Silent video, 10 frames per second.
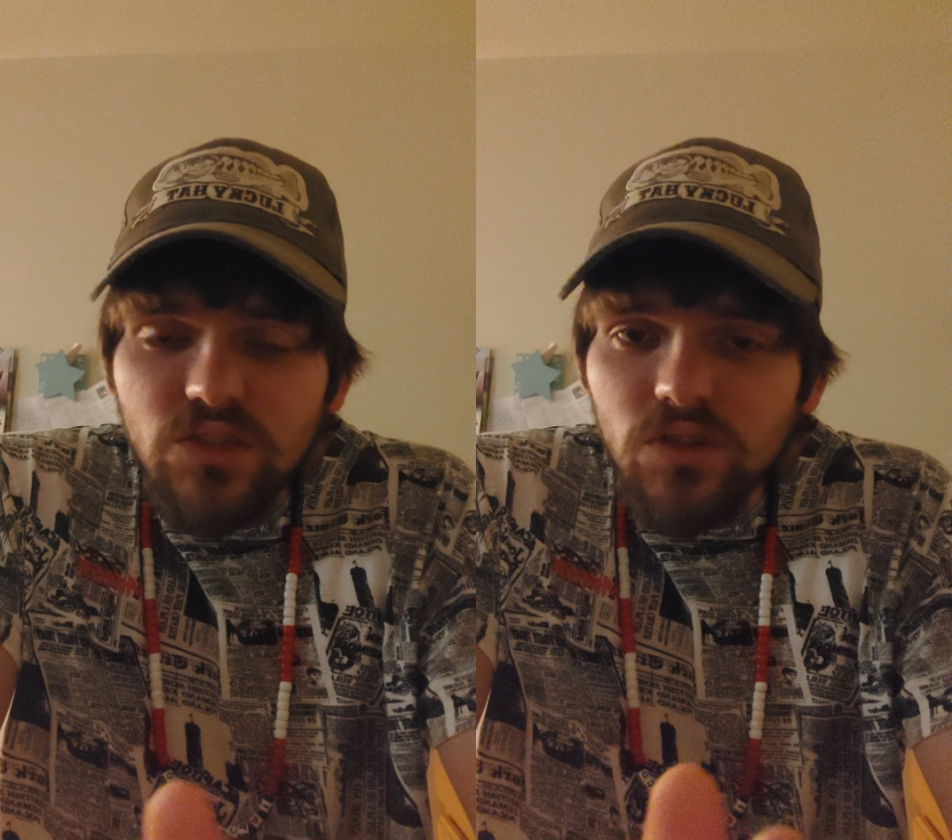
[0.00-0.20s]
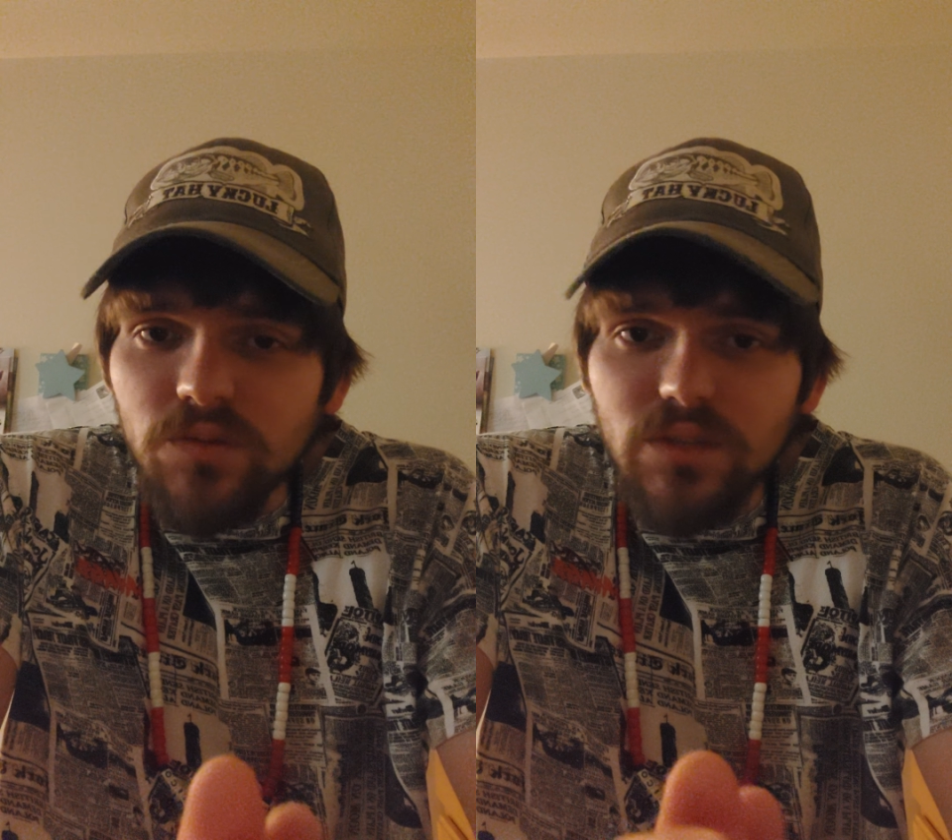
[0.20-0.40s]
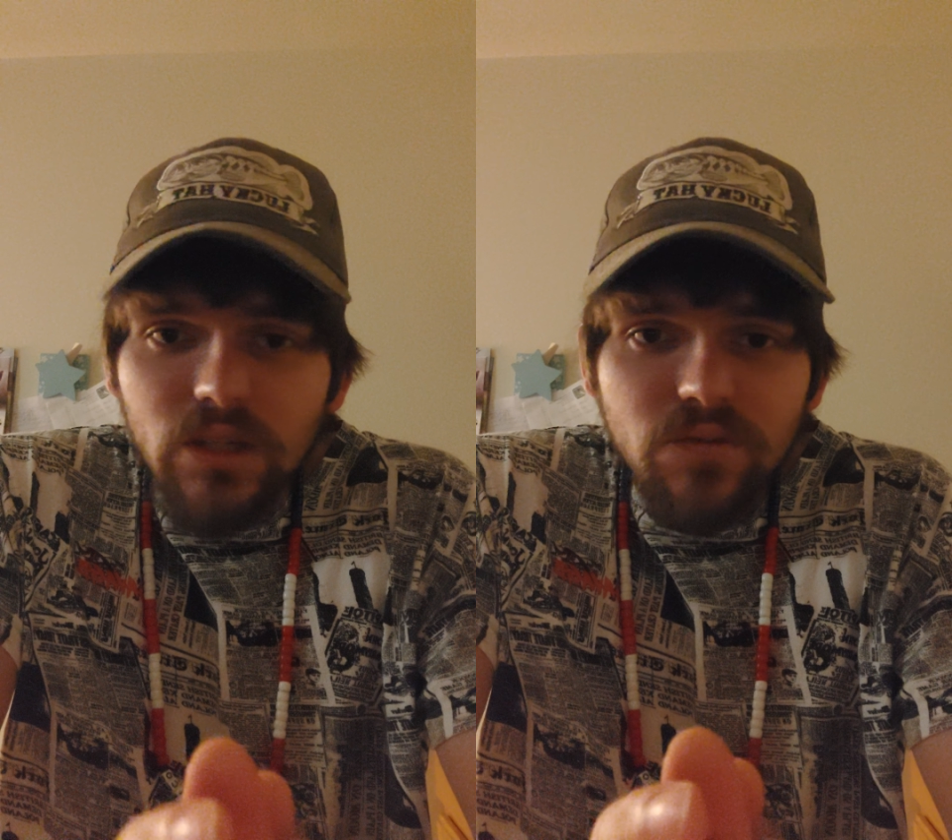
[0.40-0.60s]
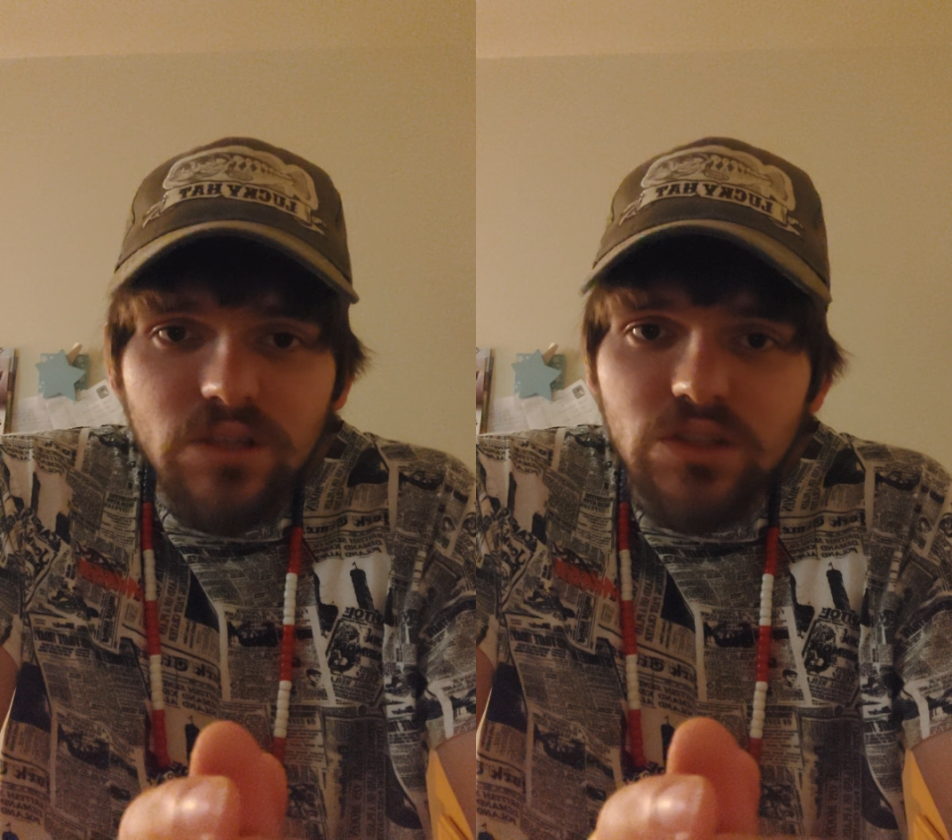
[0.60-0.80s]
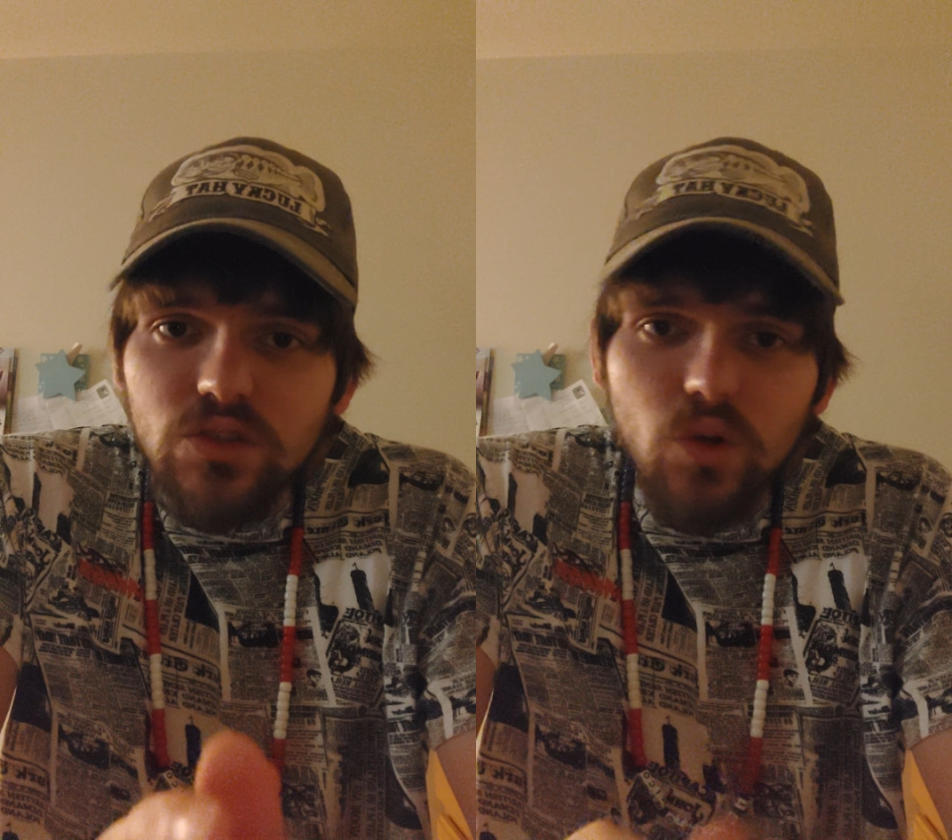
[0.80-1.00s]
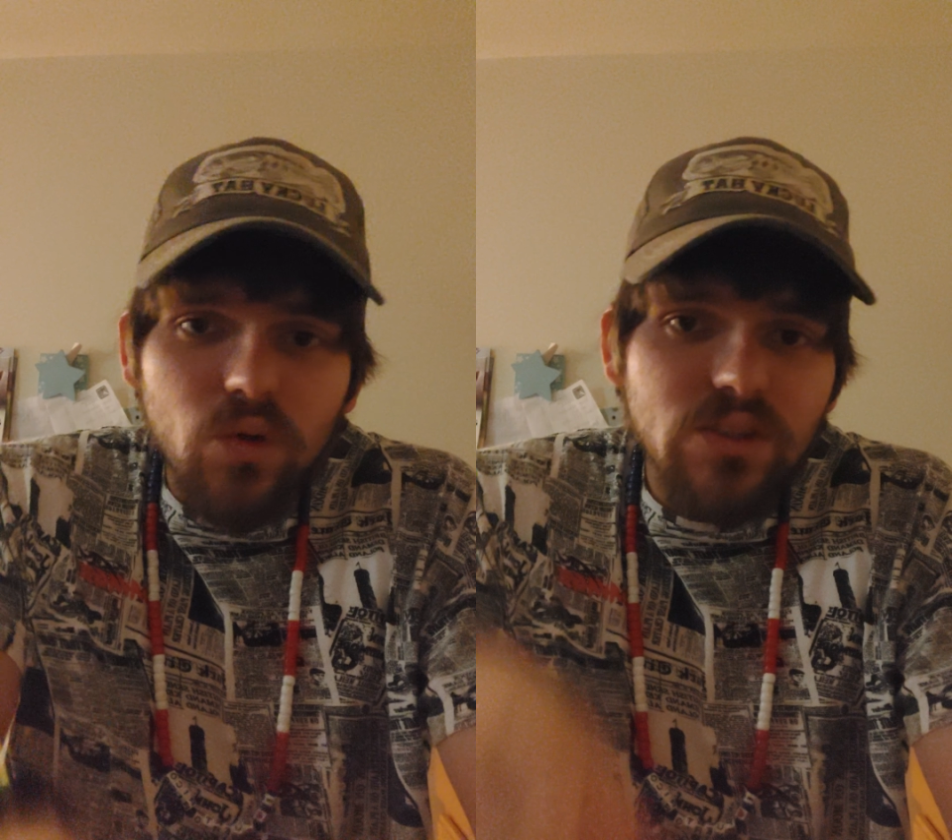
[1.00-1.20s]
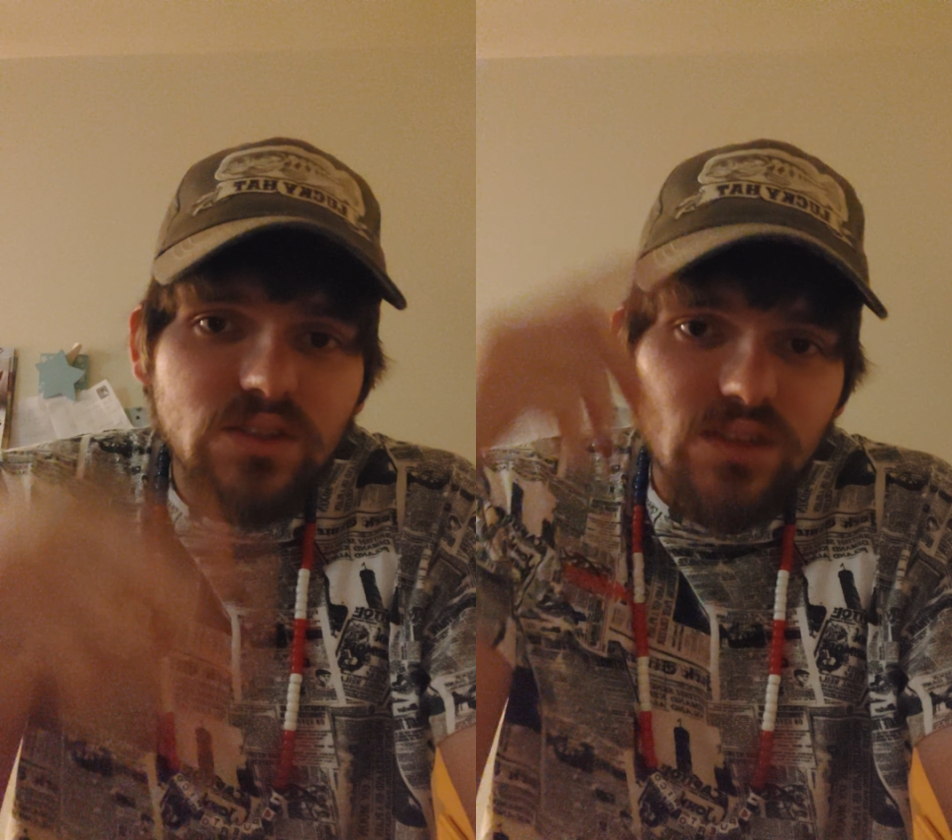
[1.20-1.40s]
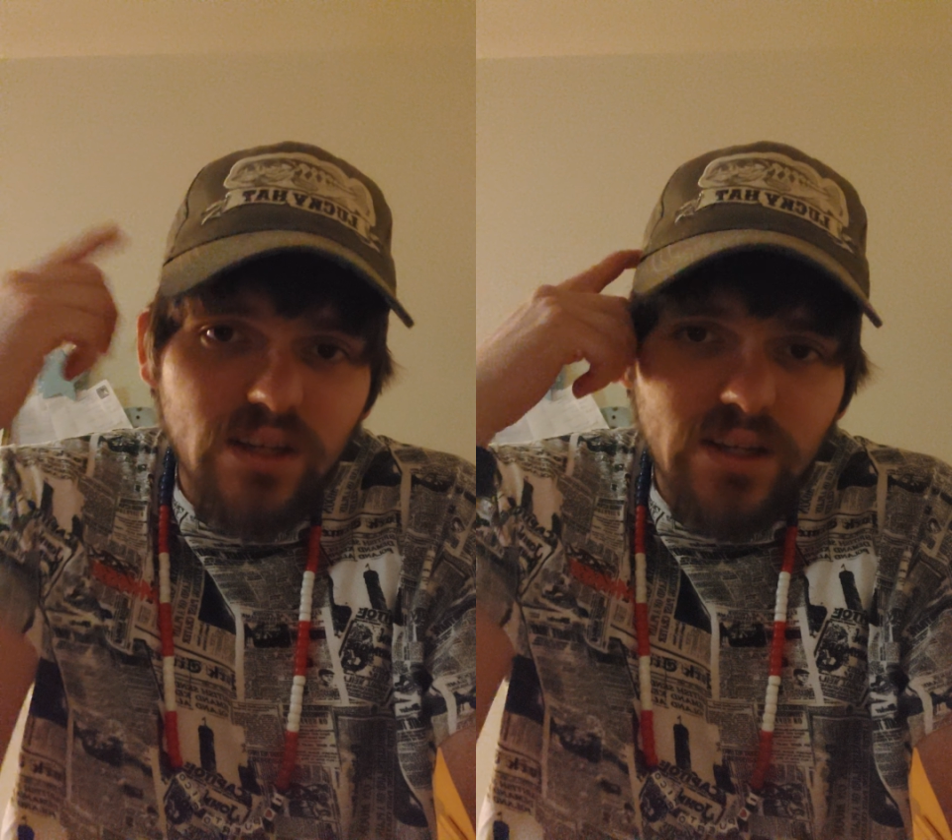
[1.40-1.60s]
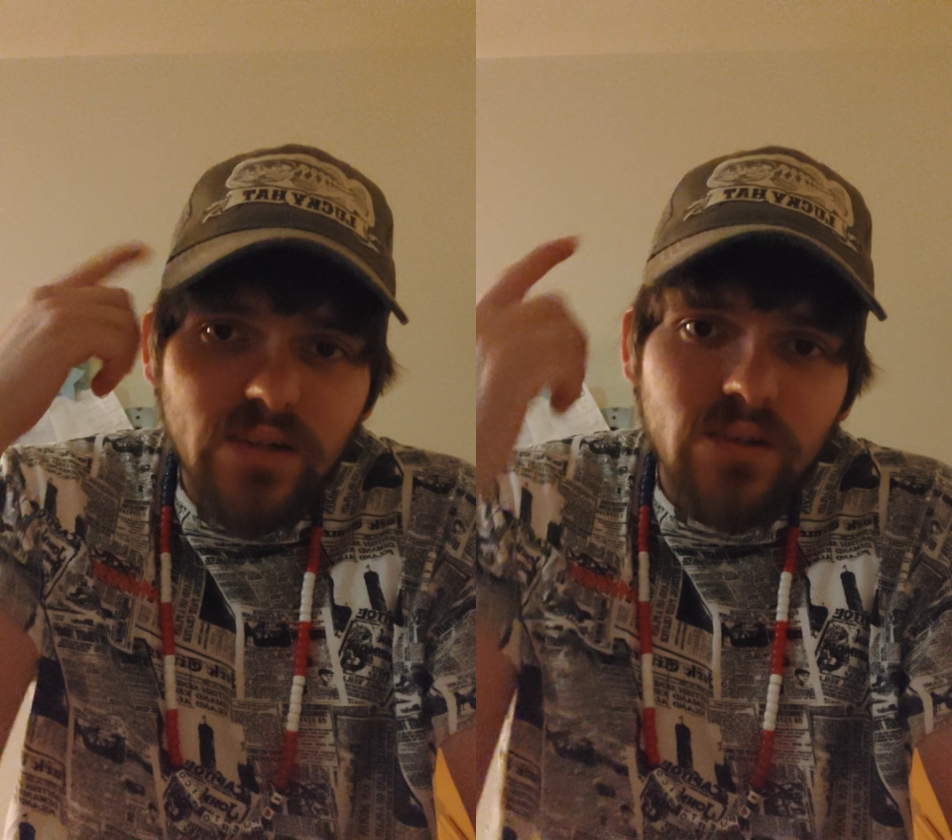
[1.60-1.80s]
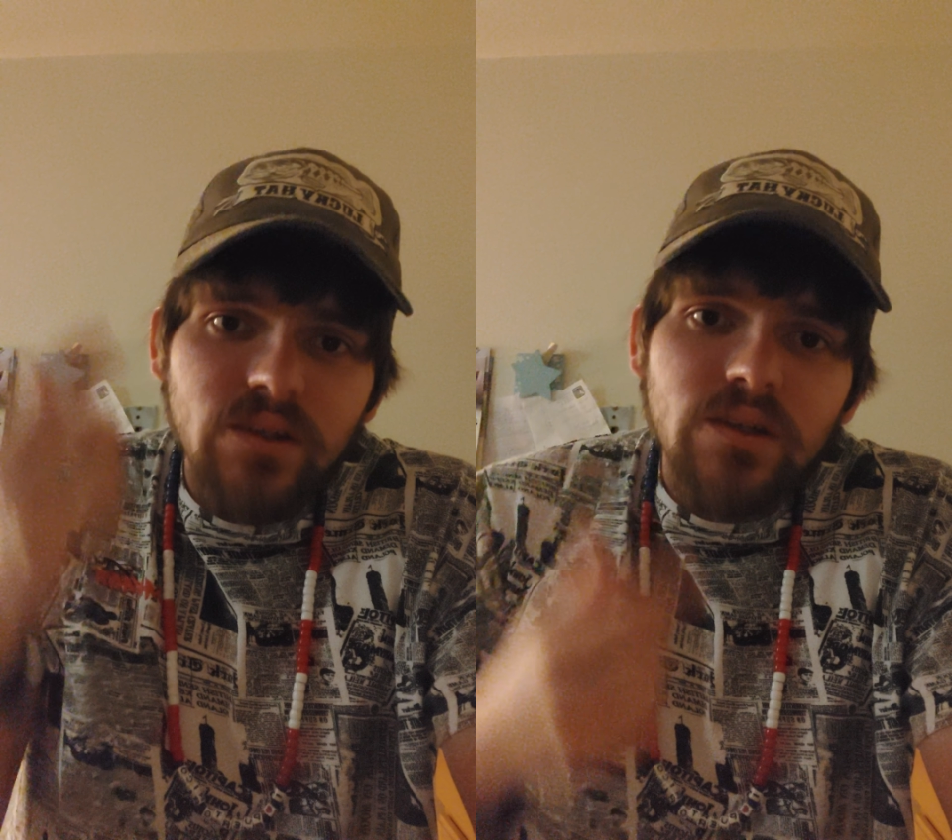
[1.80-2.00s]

sometimes I just go insane.